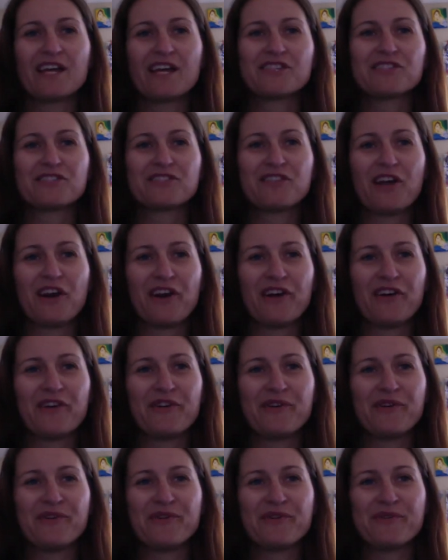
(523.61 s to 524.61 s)

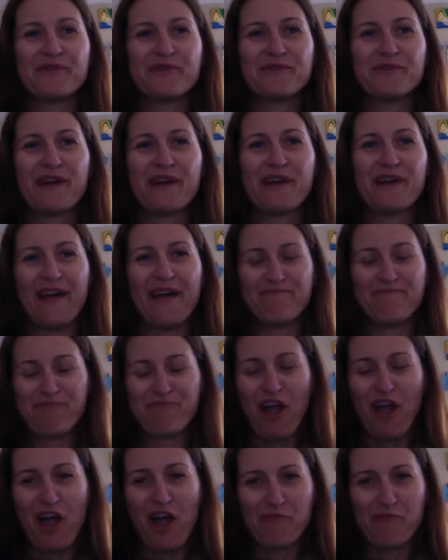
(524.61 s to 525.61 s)
So
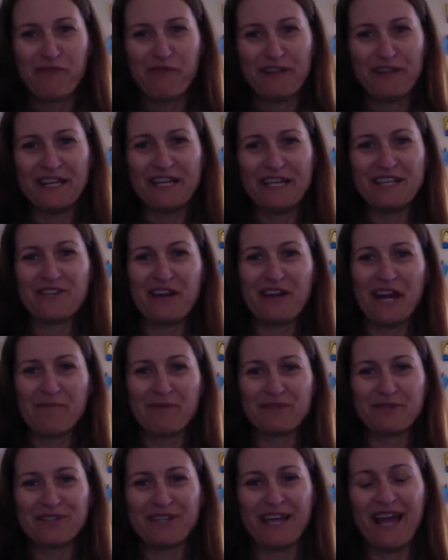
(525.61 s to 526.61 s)
hopefully you're
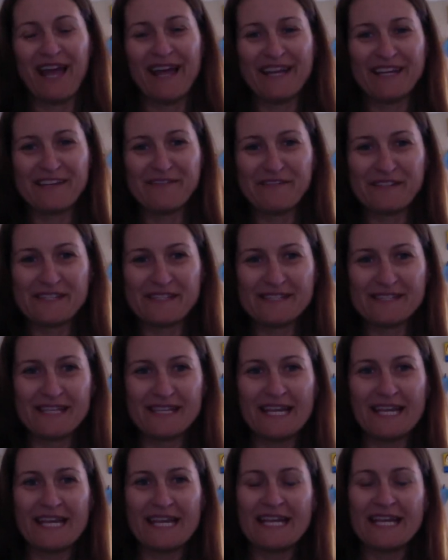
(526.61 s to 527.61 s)
able to kind of
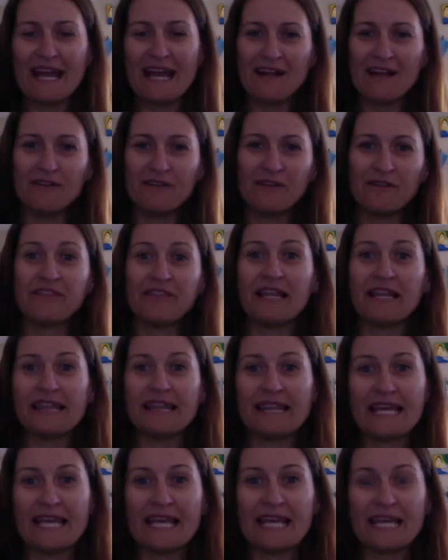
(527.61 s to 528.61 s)
see now the
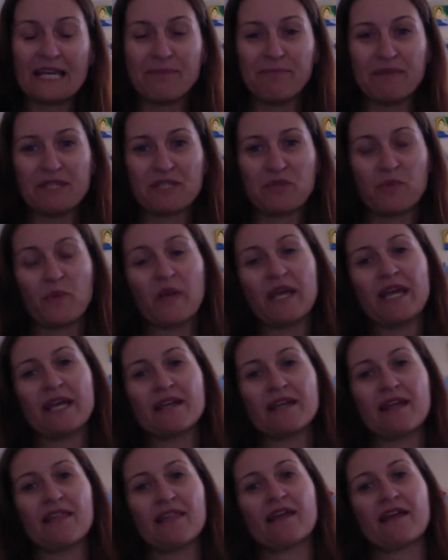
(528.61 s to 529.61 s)
link
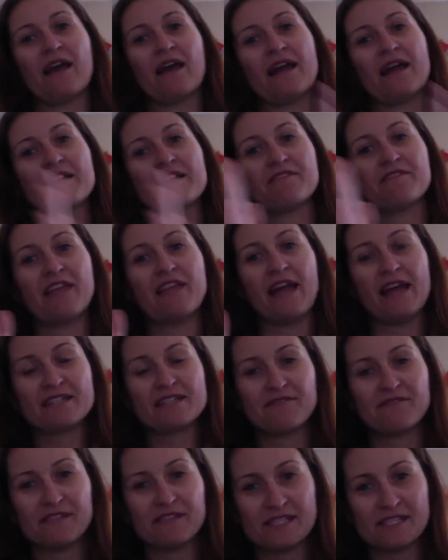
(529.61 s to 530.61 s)
between kind of
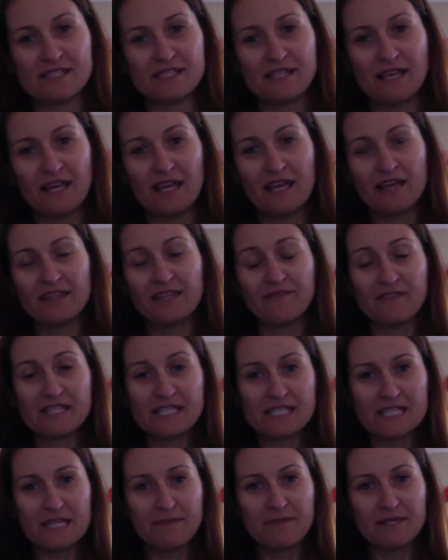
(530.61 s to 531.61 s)
the
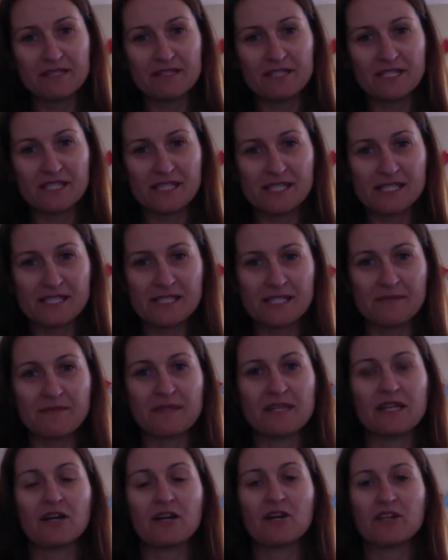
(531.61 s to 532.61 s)
vestibular system
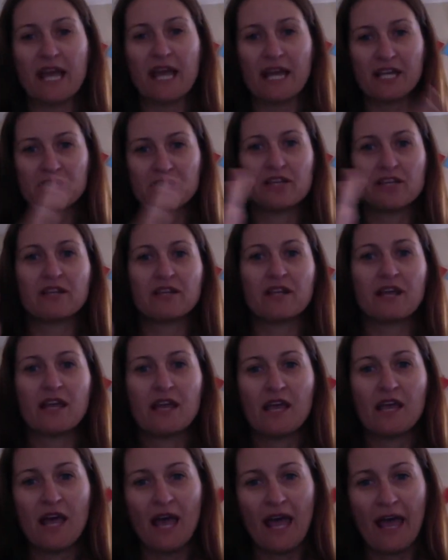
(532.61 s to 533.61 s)
and the connection
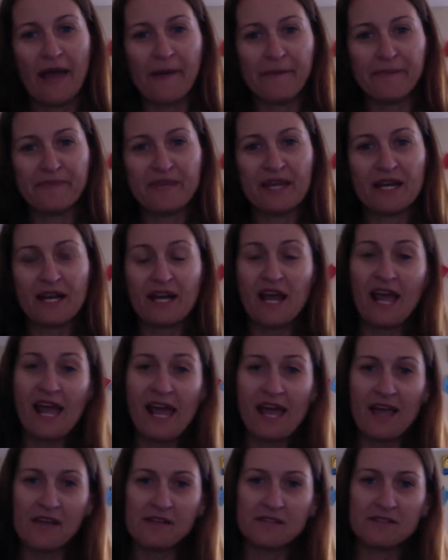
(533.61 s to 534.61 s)
that it
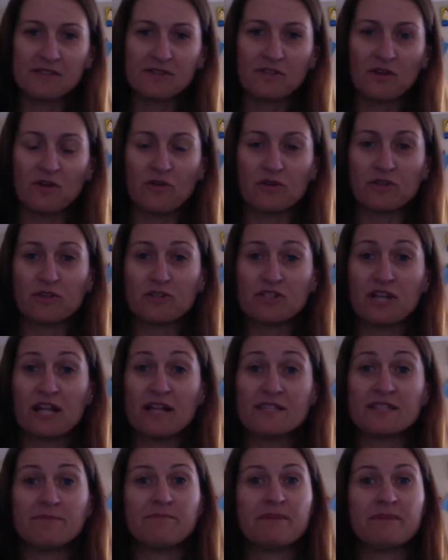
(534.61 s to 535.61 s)
has on your
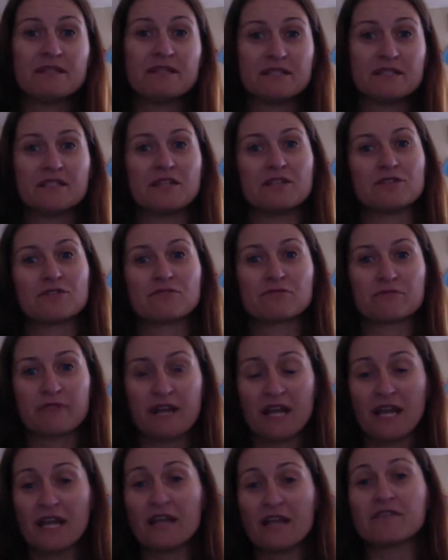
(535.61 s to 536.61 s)
child's ability to
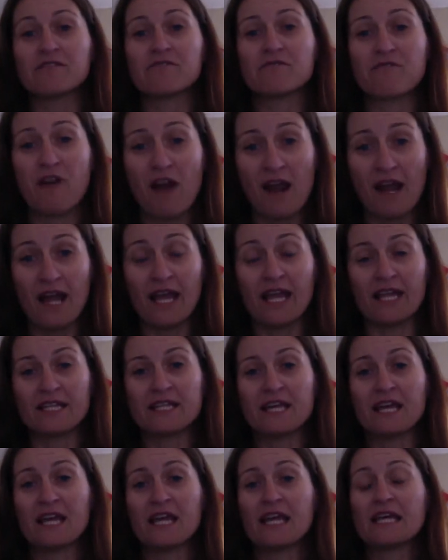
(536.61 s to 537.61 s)
read, write,
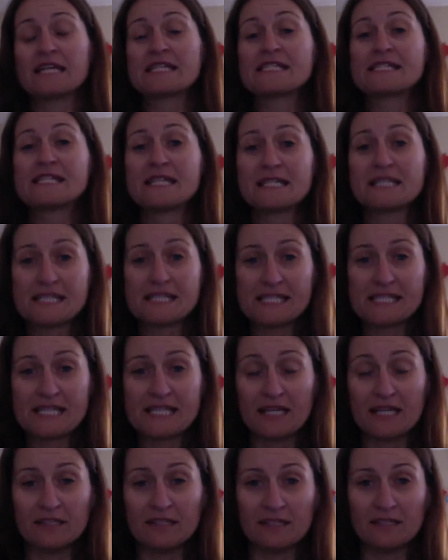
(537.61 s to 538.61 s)
sit
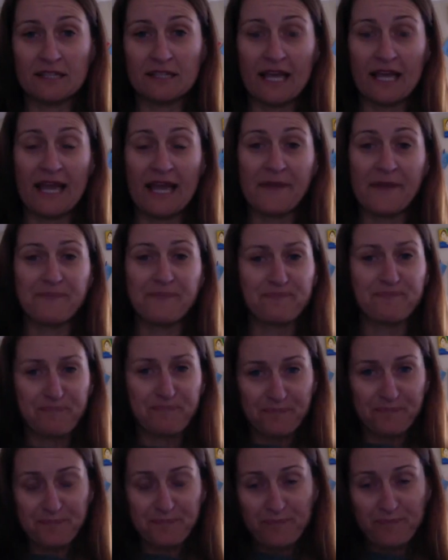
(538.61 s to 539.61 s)
still, and
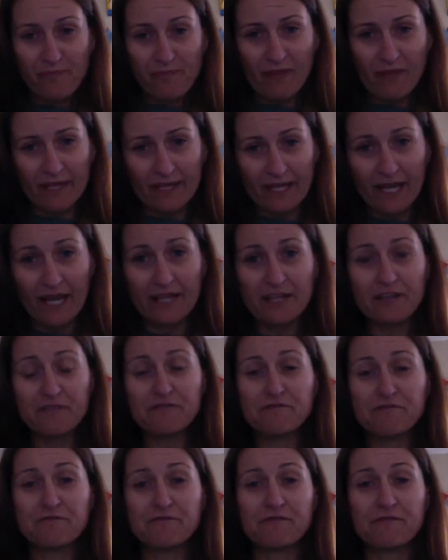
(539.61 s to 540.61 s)
kind
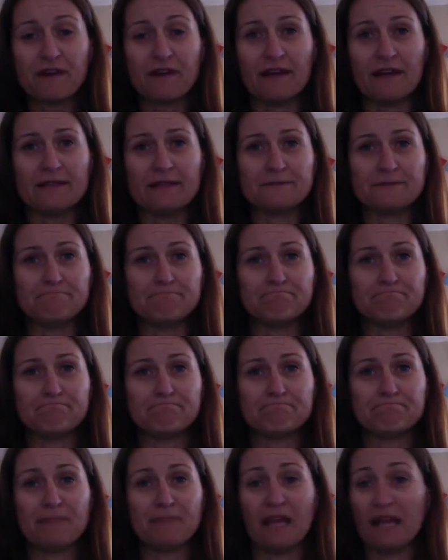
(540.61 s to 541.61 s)
of
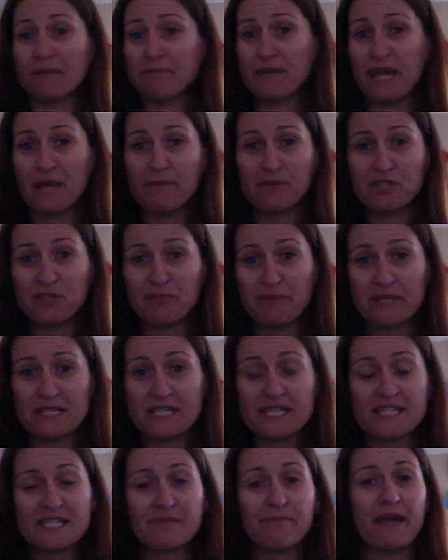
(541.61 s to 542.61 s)
and be able to
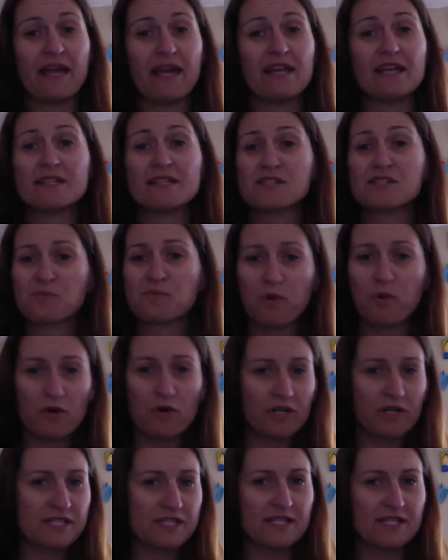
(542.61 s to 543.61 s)
participate in
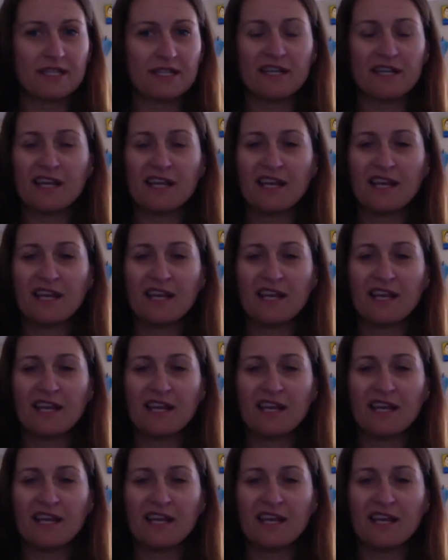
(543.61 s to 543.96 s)
sports and